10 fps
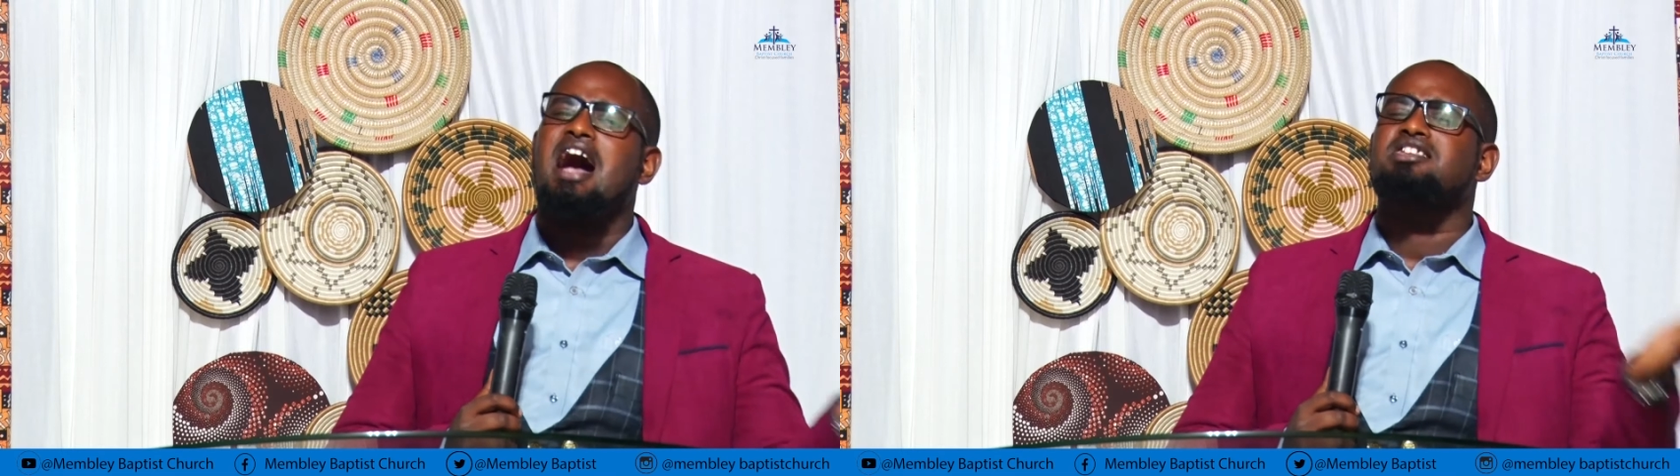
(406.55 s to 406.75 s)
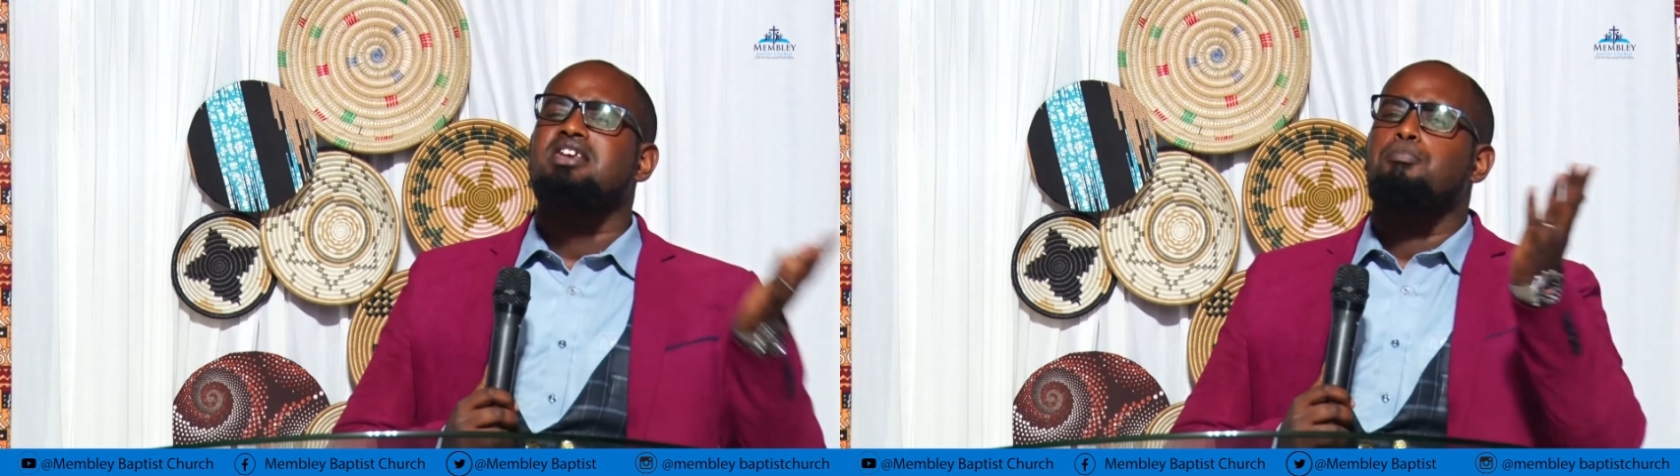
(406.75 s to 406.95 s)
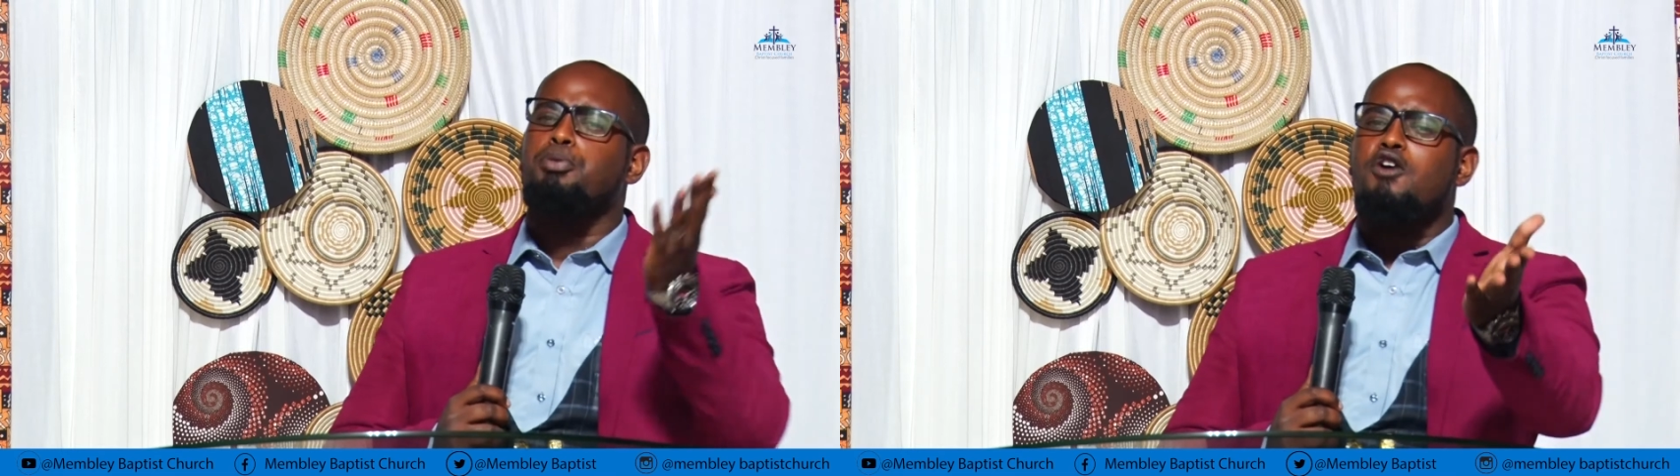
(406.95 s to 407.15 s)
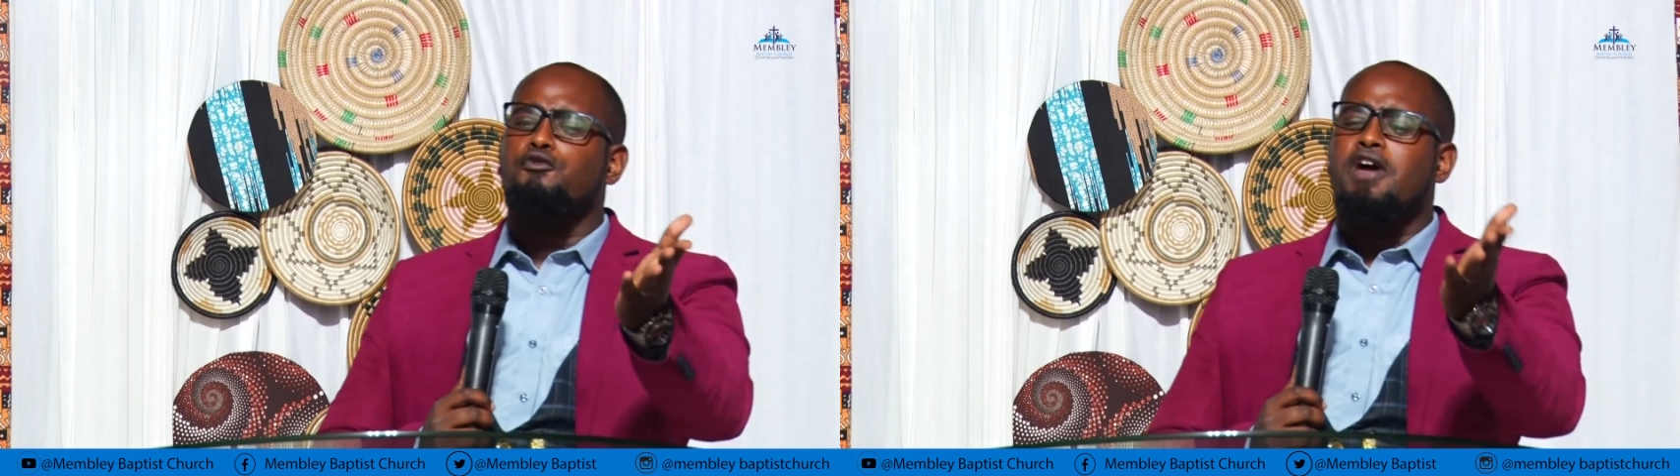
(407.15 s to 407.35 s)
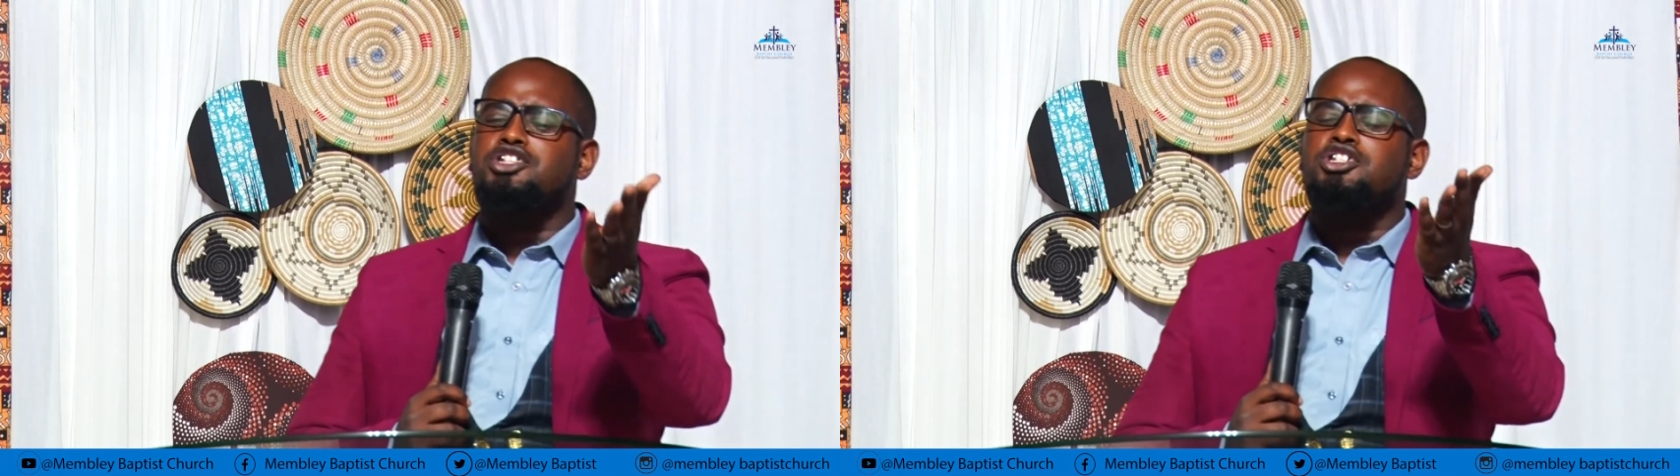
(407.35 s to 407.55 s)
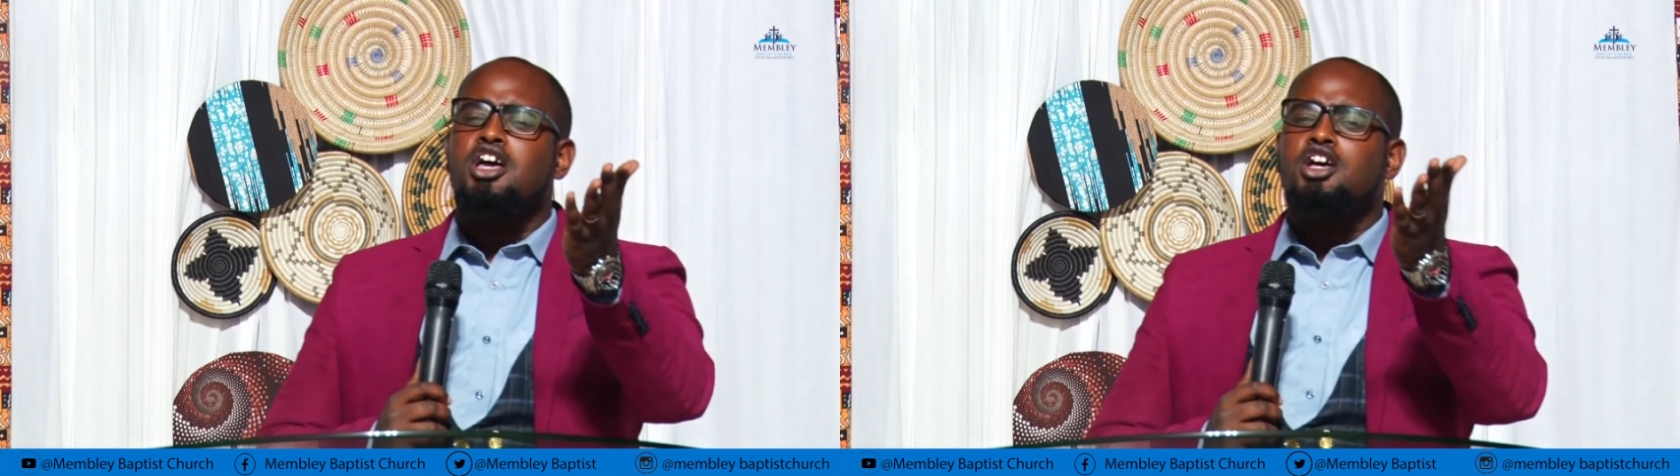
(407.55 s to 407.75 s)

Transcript: as a prophet